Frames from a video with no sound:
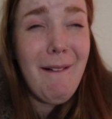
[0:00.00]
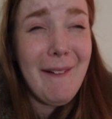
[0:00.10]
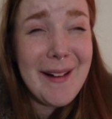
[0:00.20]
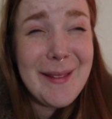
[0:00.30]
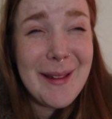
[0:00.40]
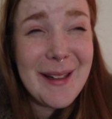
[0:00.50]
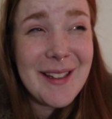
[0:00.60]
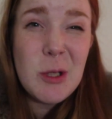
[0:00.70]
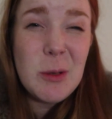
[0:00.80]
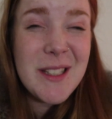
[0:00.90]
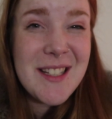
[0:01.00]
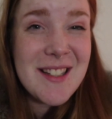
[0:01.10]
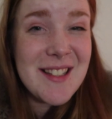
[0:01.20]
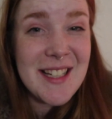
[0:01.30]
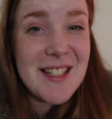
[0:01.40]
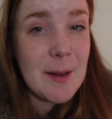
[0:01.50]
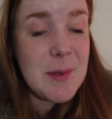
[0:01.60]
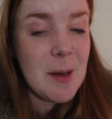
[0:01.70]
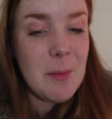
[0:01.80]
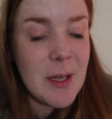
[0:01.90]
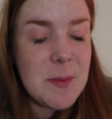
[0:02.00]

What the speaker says: I think probably since like September.